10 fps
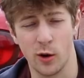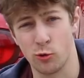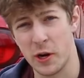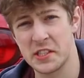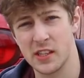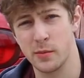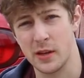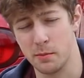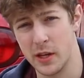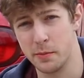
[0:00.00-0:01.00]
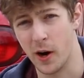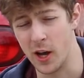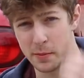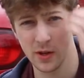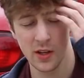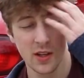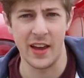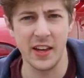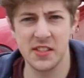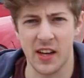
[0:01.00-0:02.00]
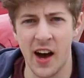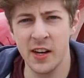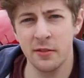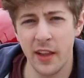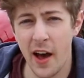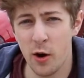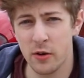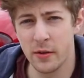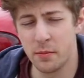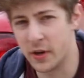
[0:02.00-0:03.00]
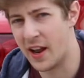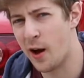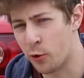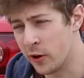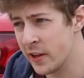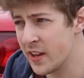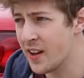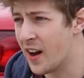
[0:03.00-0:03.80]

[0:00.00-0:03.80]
a Racing Beat mid-pipe. It's kind of loud, but not really.